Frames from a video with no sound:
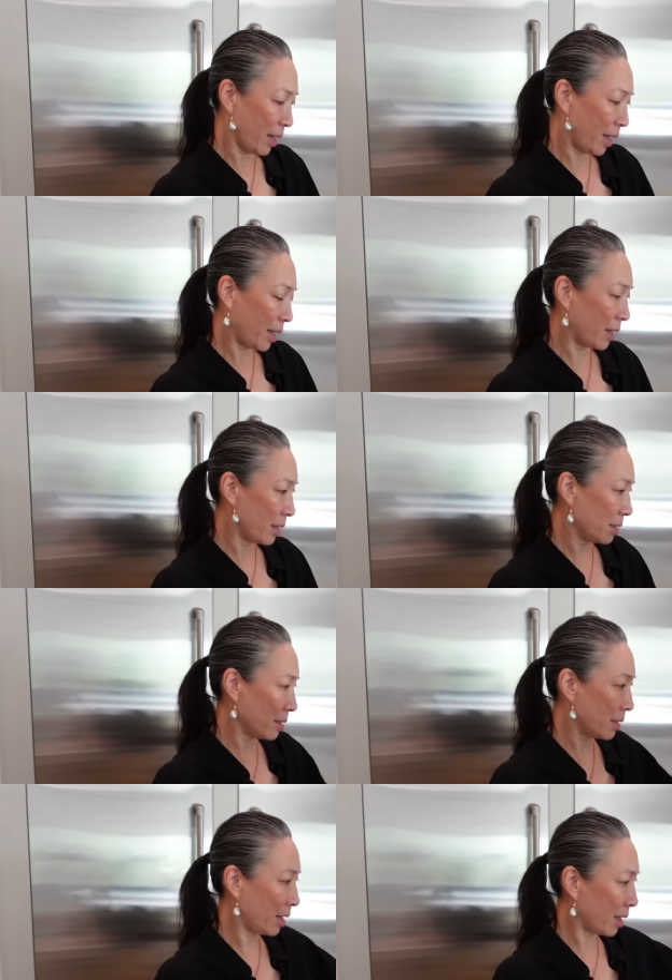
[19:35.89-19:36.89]
And
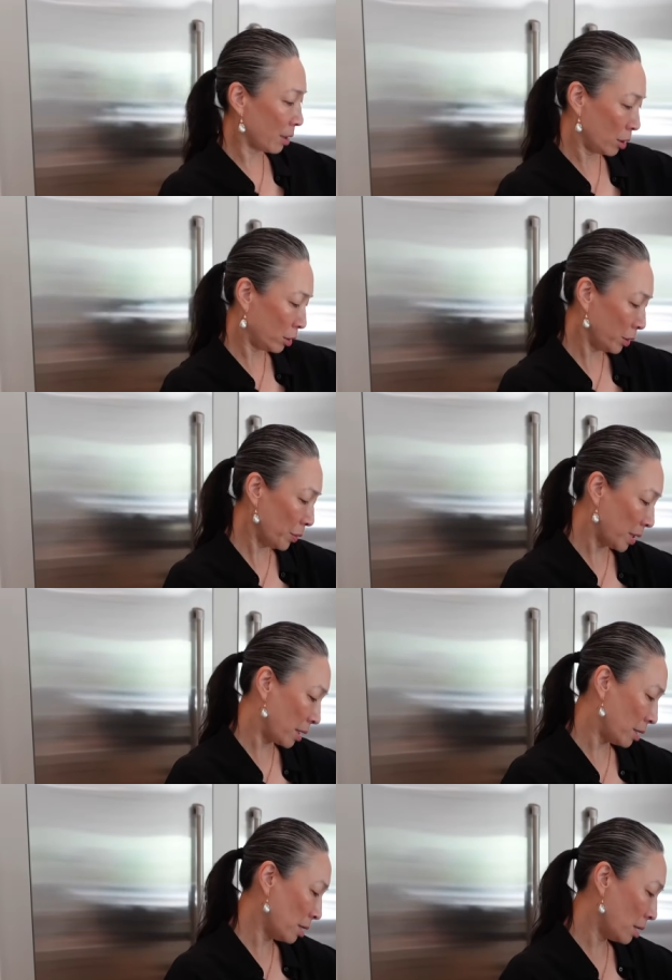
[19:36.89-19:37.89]
they
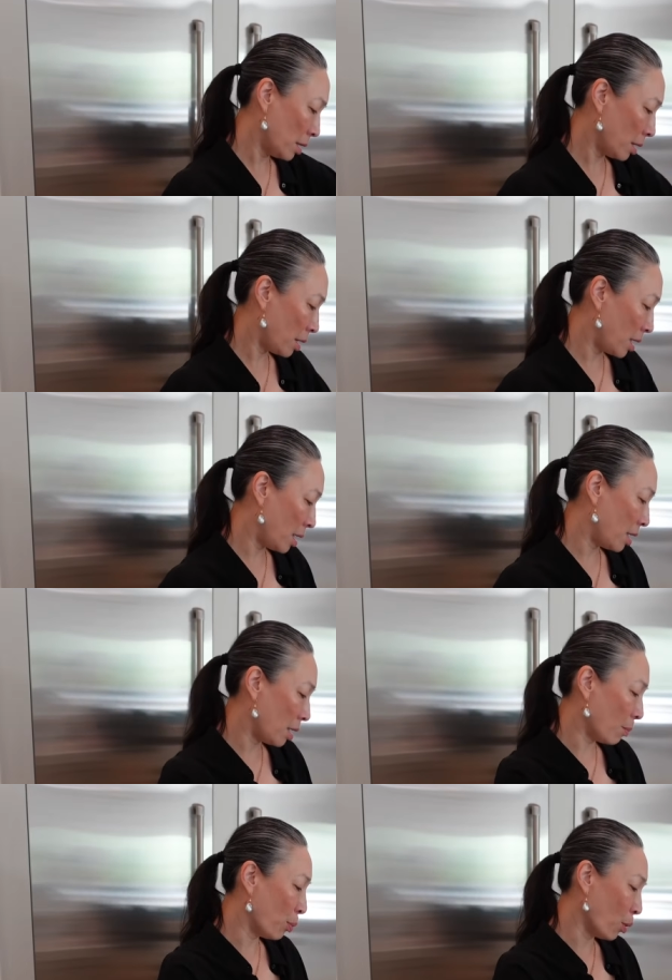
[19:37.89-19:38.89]
included
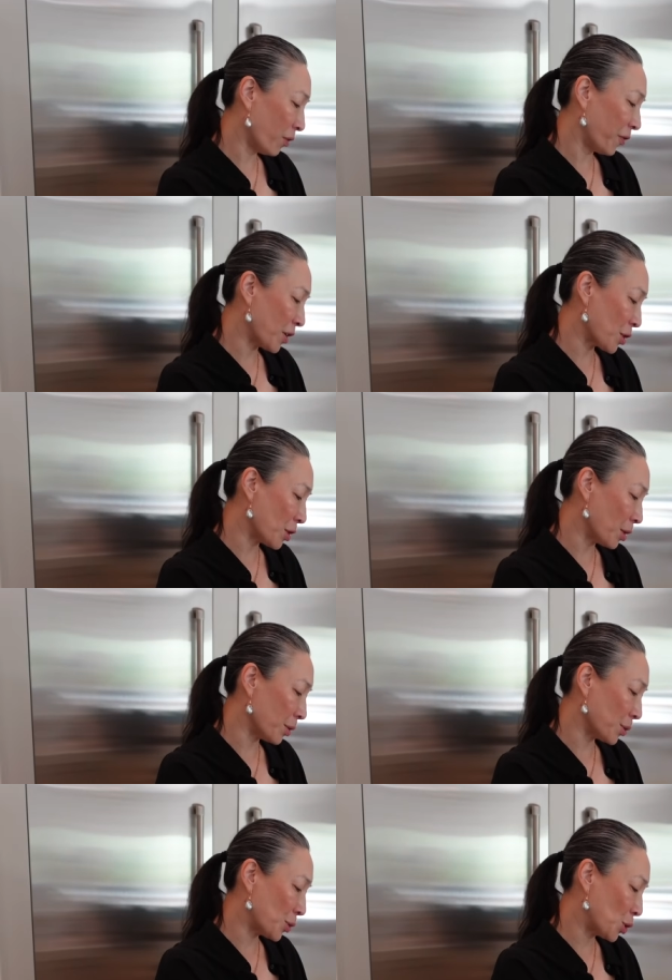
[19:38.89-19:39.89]
the
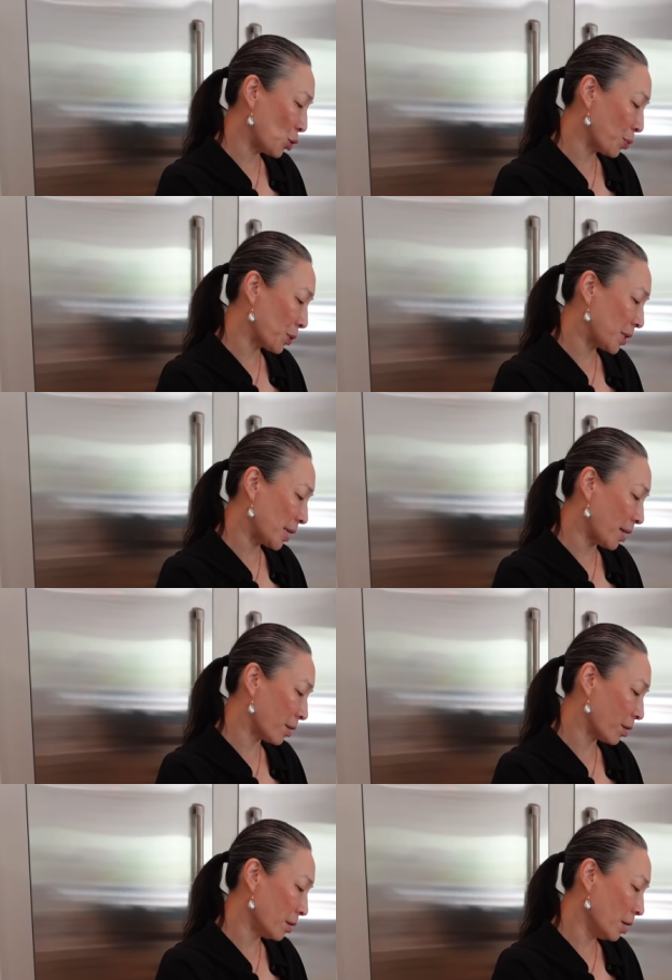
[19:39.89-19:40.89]
Professional Super
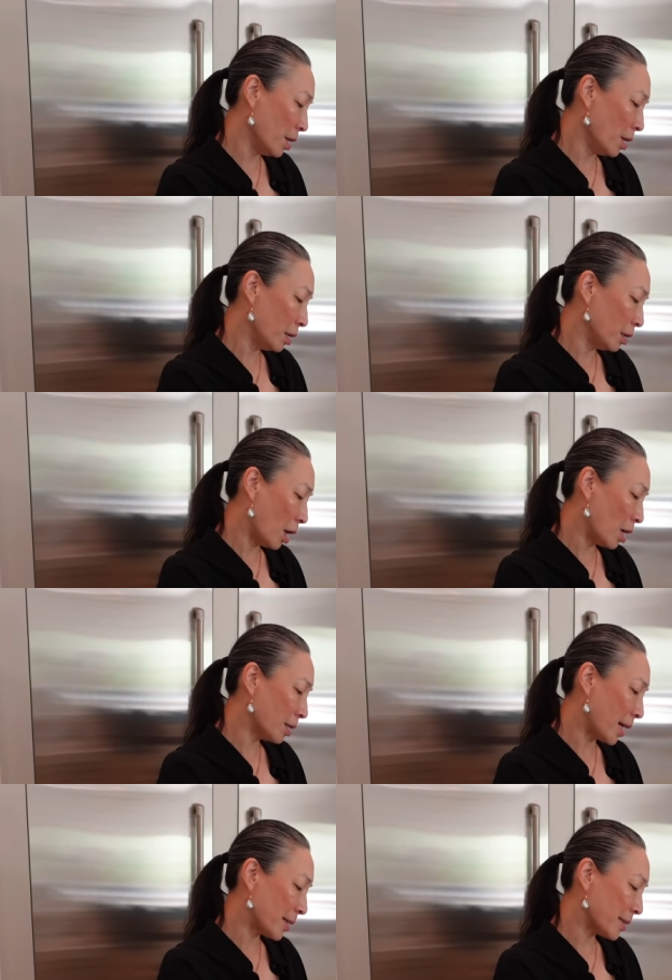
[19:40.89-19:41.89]
Setter Long
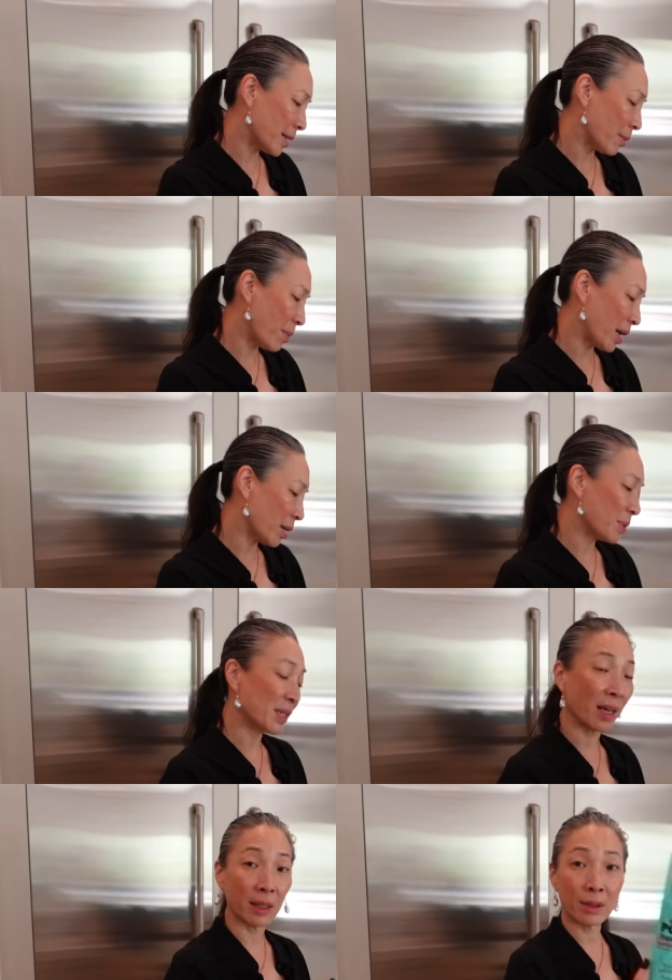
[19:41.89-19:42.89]
Lasting Makeup
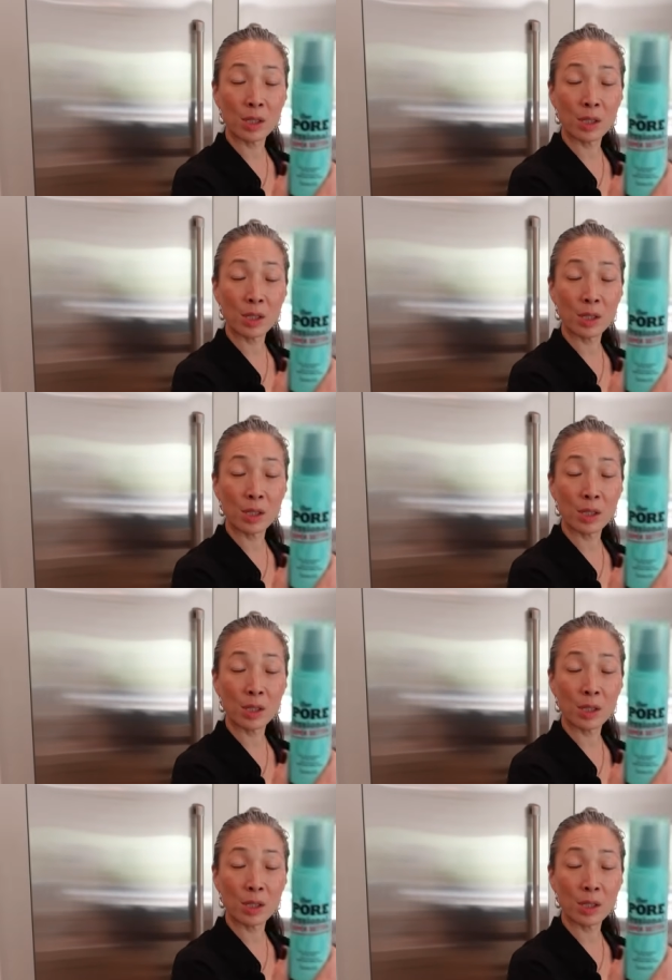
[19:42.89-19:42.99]
Setting